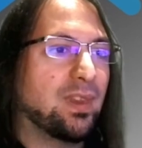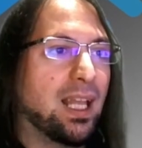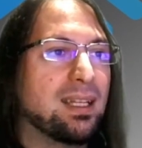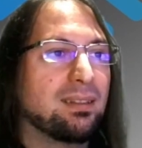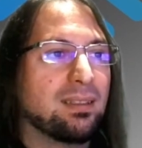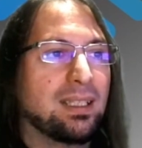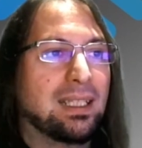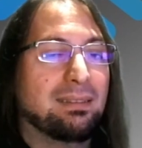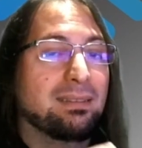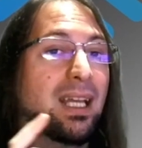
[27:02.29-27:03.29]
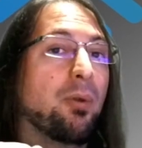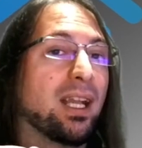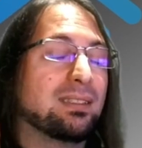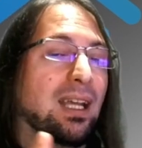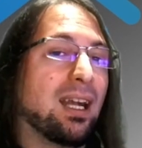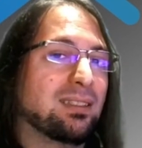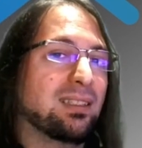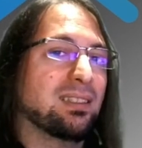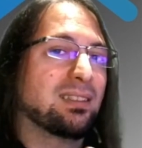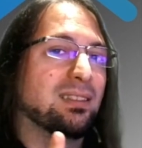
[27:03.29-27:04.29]
and direct
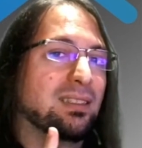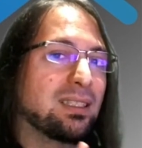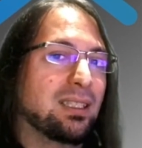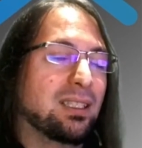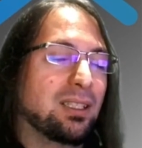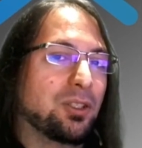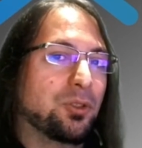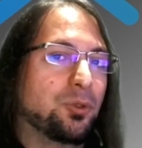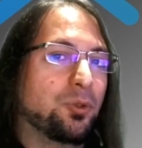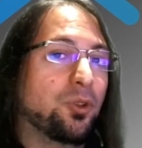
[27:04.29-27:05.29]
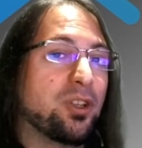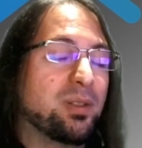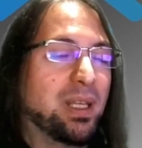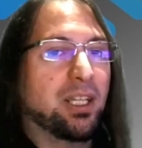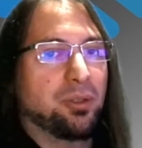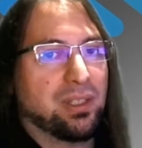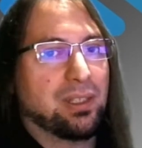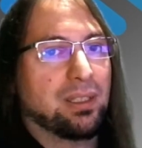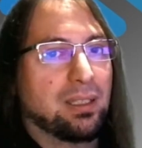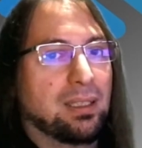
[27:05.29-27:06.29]
access to the
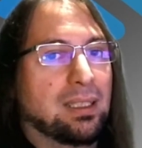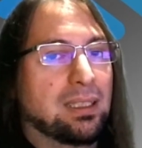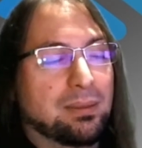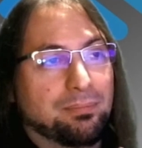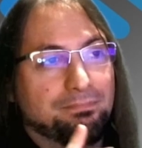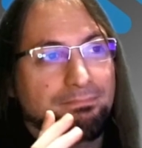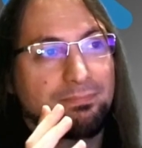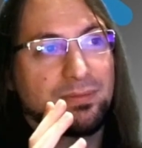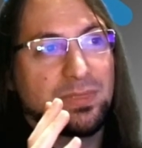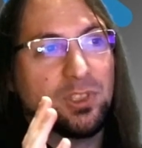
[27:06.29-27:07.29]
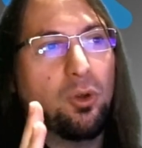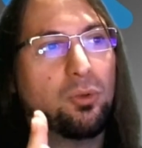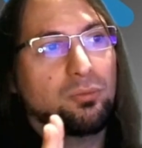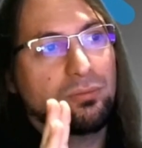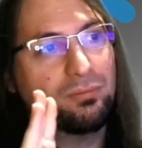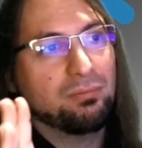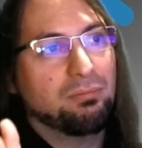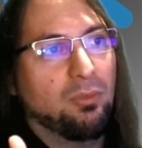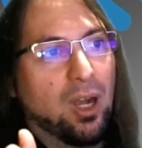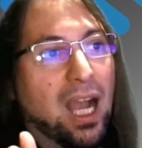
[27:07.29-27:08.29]
speakers. So
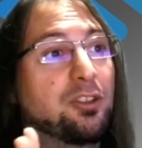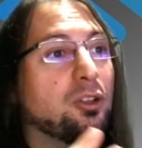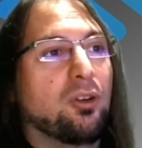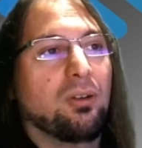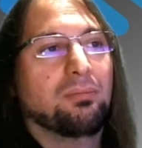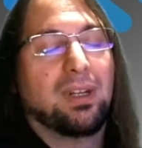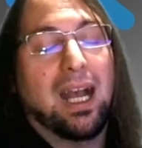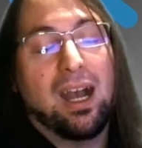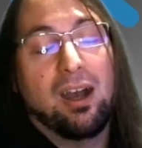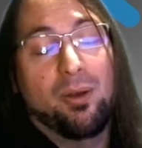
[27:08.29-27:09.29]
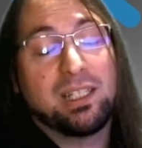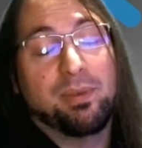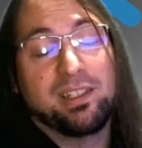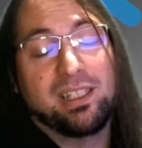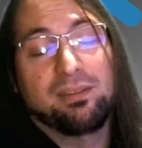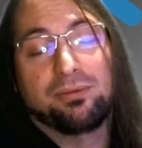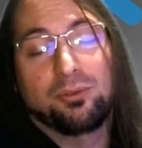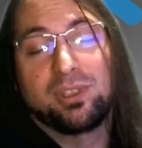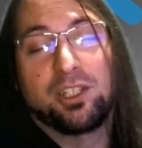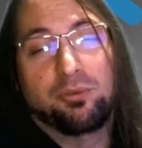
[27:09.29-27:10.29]
I don't know how expensive
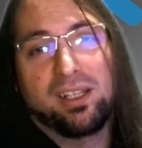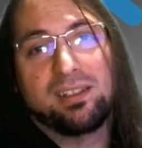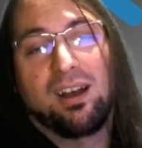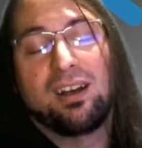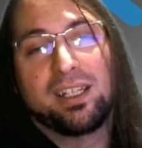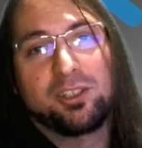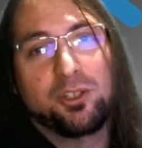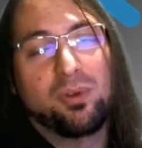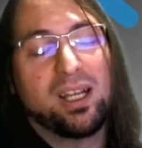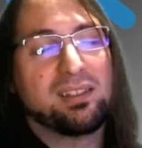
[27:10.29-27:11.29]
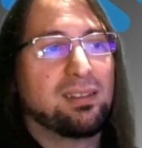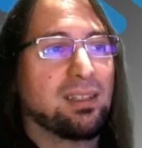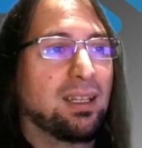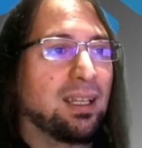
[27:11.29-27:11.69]
food and drinks are in the US.